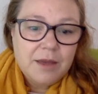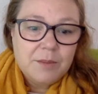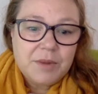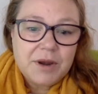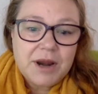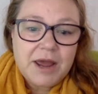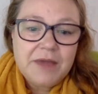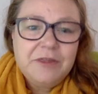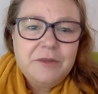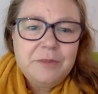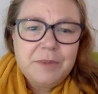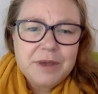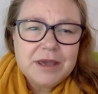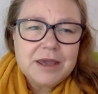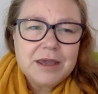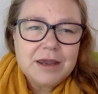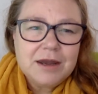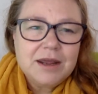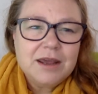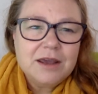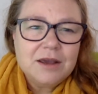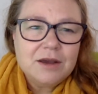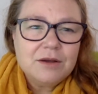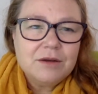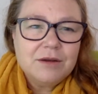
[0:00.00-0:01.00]
But at the
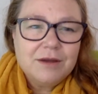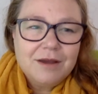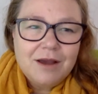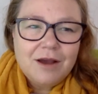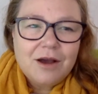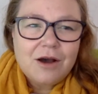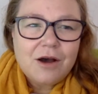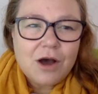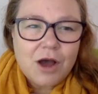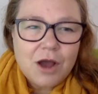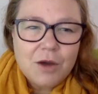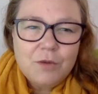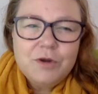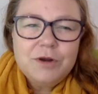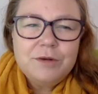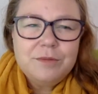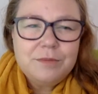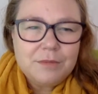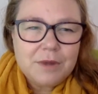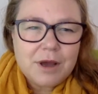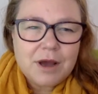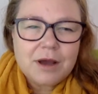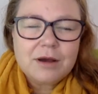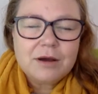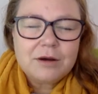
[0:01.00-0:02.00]
beginning, I
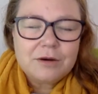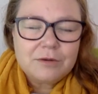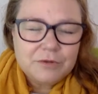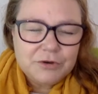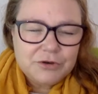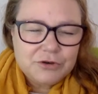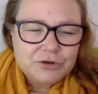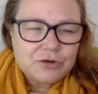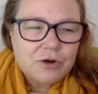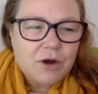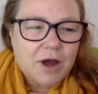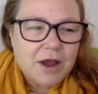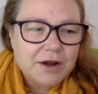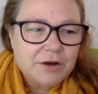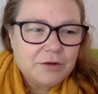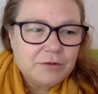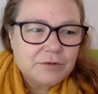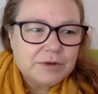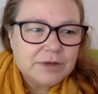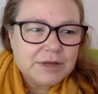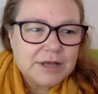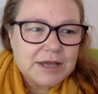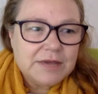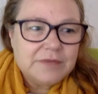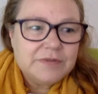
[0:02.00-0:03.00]
would try to
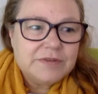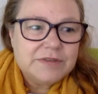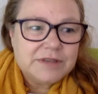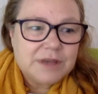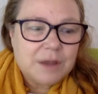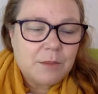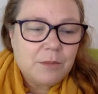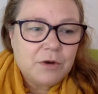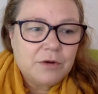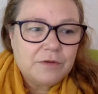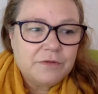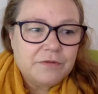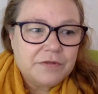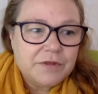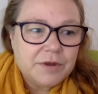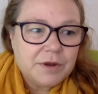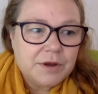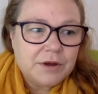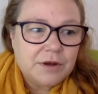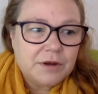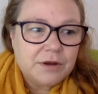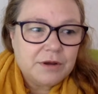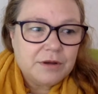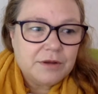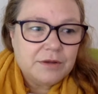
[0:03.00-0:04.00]
relieve some of
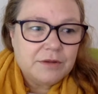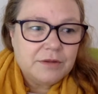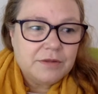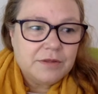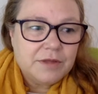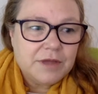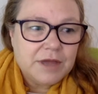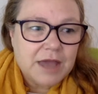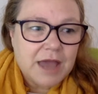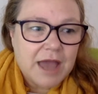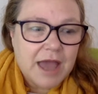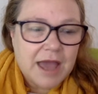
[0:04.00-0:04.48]
the